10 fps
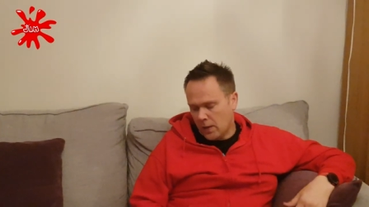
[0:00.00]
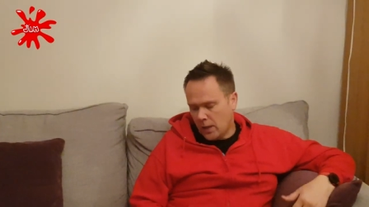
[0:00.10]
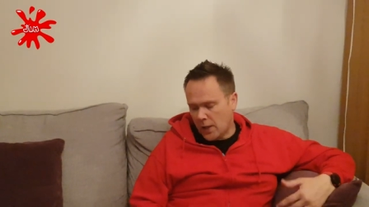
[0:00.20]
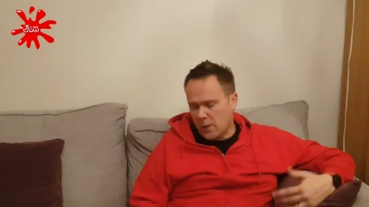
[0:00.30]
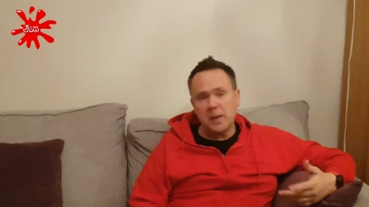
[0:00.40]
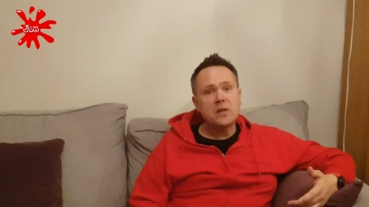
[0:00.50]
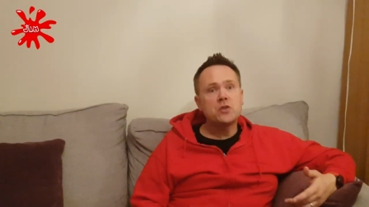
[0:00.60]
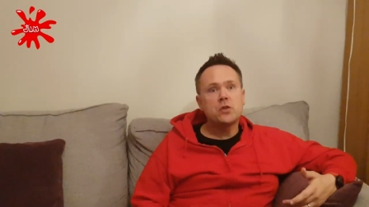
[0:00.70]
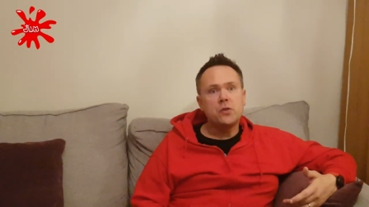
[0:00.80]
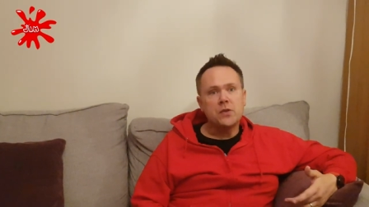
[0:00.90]
And the
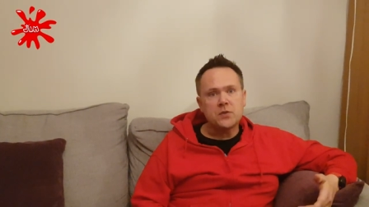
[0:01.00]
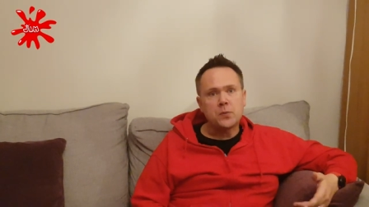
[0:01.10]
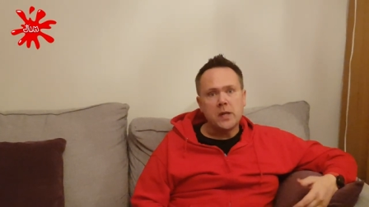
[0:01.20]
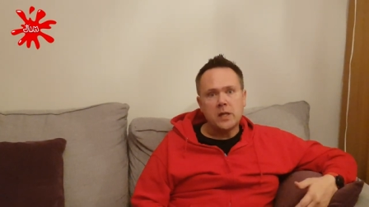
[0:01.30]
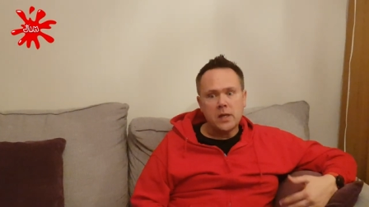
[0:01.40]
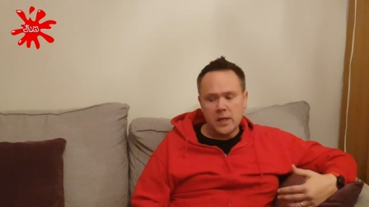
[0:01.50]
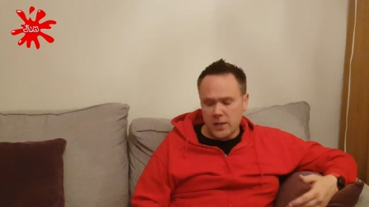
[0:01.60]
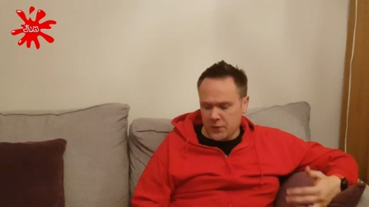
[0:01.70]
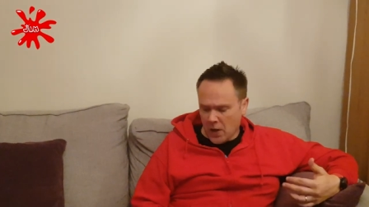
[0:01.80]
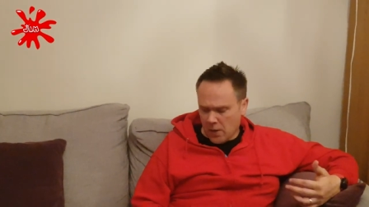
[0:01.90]
Beatitude this week
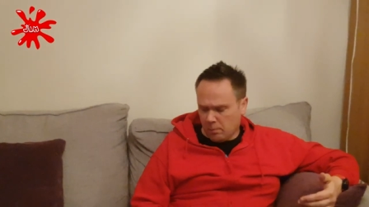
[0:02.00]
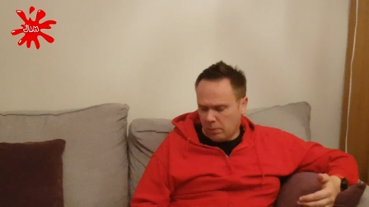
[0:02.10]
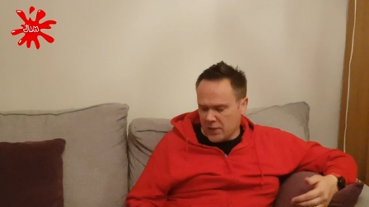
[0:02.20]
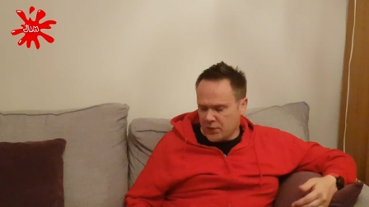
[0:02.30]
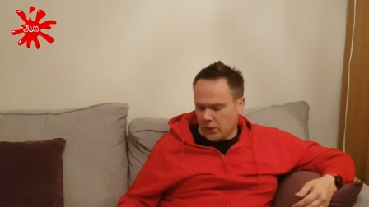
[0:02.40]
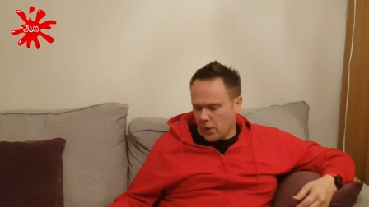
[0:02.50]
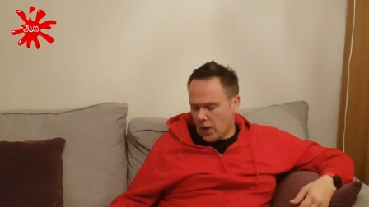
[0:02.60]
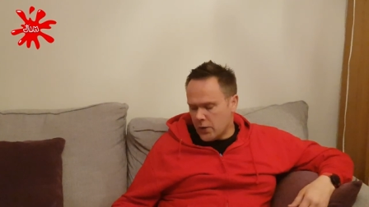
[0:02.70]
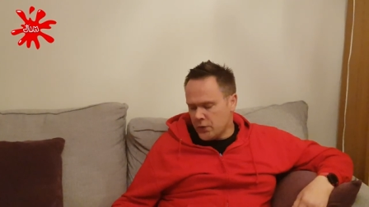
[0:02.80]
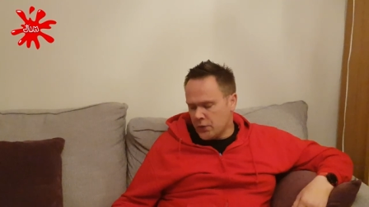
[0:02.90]
is Blessed are
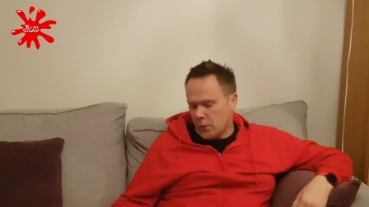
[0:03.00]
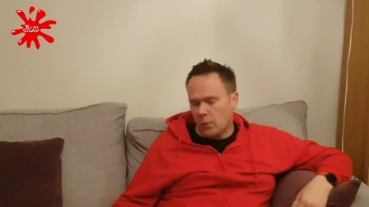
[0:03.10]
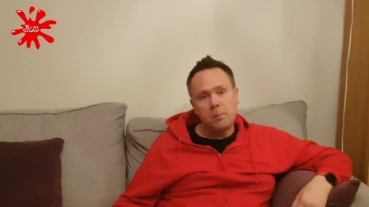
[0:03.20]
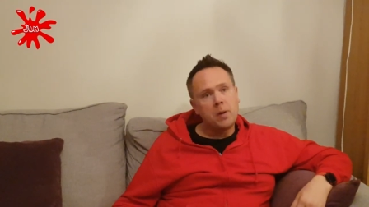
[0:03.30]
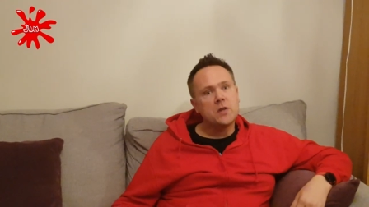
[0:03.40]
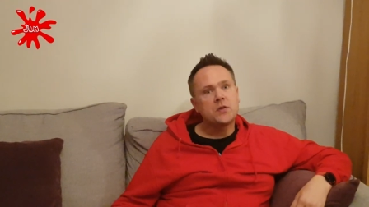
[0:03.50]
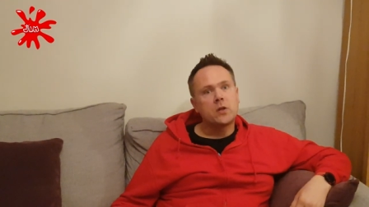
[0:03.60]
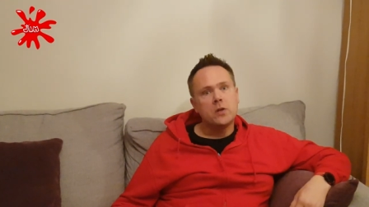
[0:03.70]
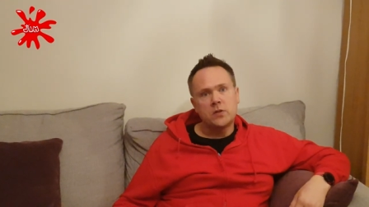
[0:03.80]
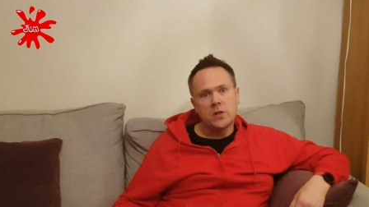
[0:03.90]
those who are
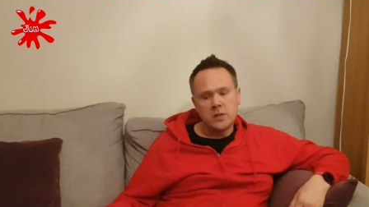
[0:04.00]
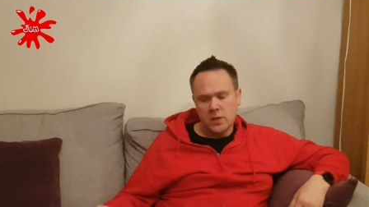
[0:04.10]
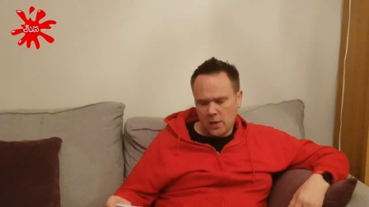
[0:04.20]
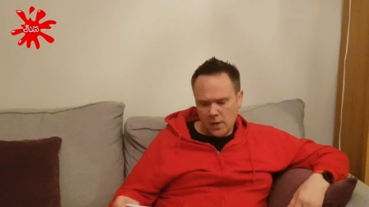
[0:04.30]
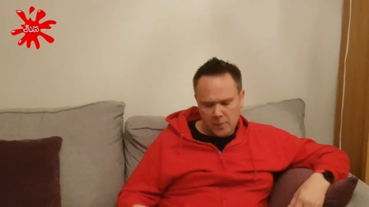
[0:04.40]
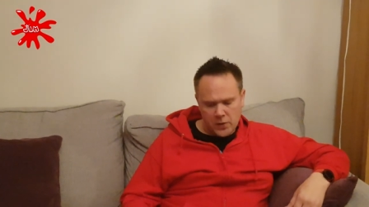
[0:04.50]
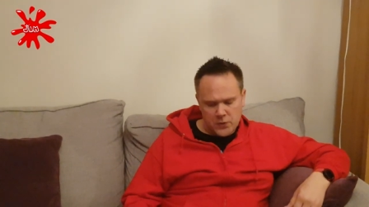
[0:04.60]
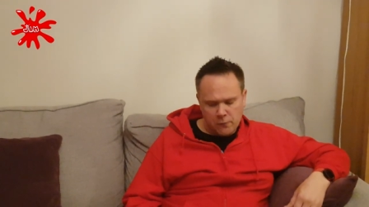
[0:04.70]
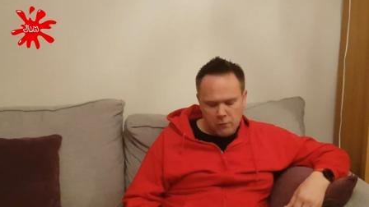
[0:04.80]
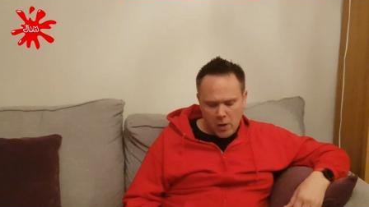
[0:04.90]
persecuted
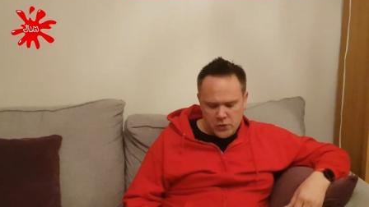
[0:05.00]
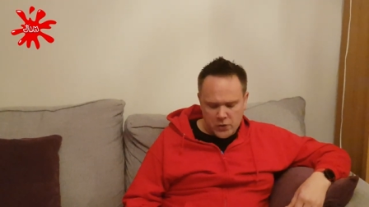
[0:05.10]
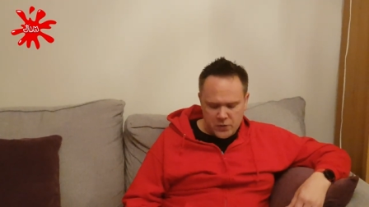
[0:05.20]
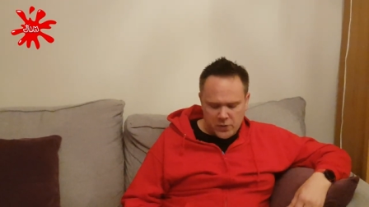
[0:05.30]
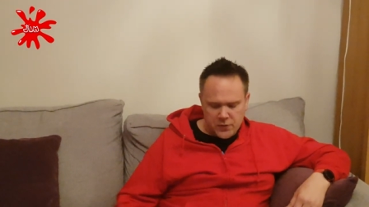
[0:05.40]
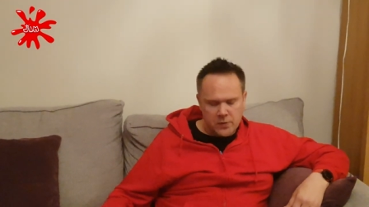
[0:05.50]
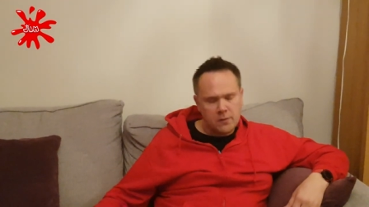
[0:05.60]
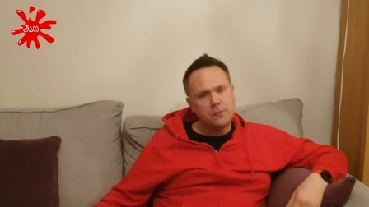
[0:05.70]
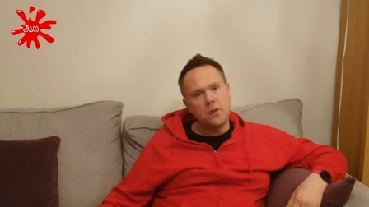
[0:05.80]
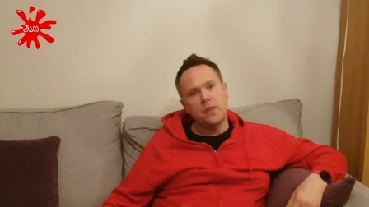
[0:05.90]
because of righteousness,
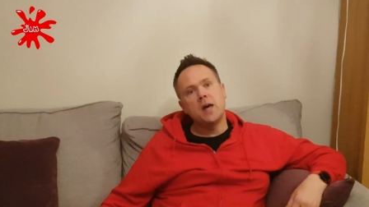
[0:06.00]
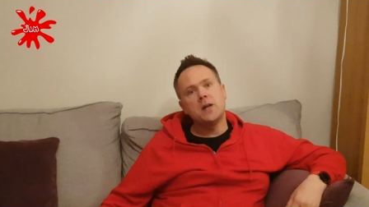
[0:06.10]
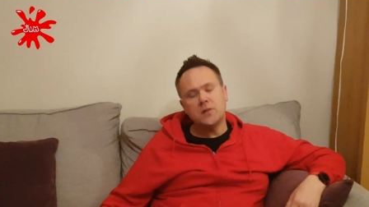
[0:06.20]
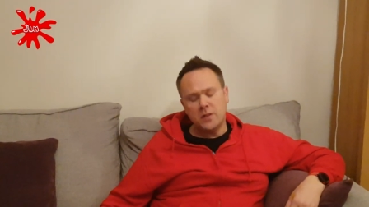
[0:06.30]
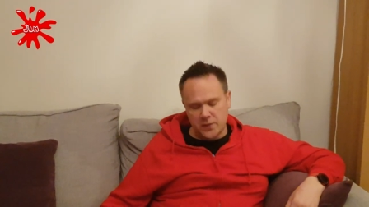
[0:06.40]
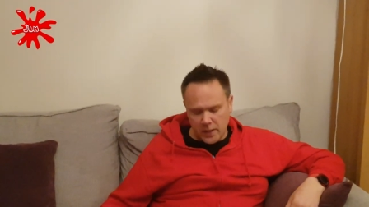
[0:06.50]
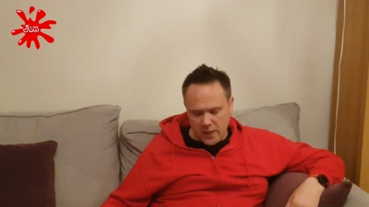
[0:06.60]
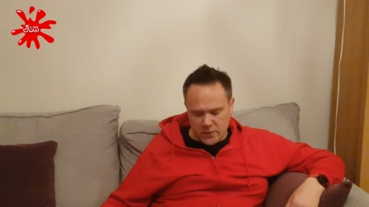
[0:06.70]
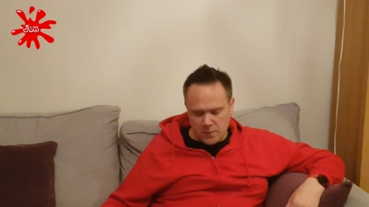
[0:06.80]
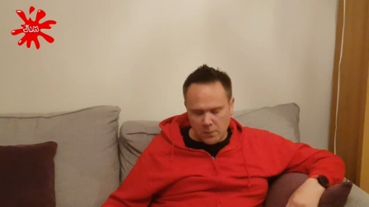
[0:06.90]
for theirs is the
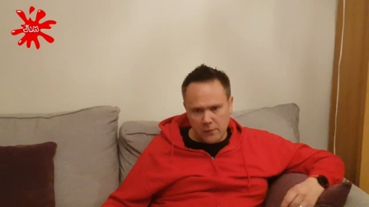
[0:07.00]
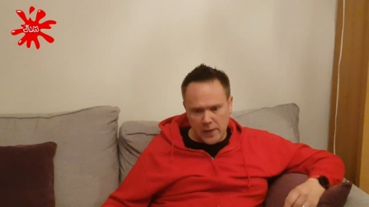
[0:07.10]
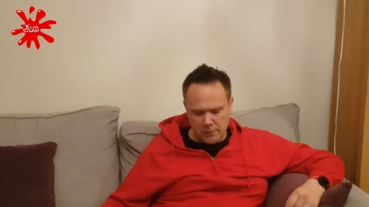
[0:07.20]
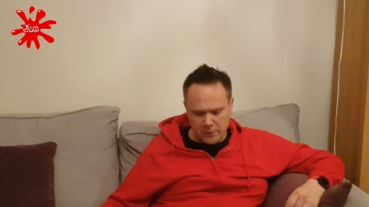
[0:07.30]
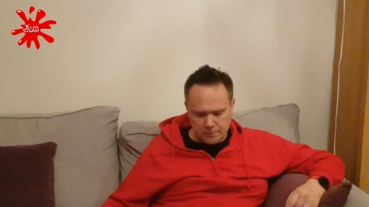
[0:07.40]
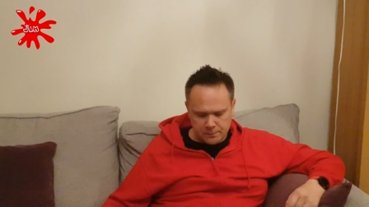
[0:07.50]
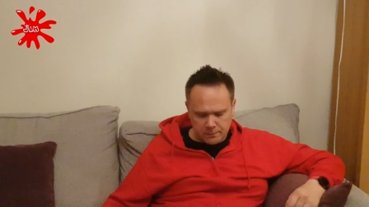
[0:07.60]
kingdom of heaven.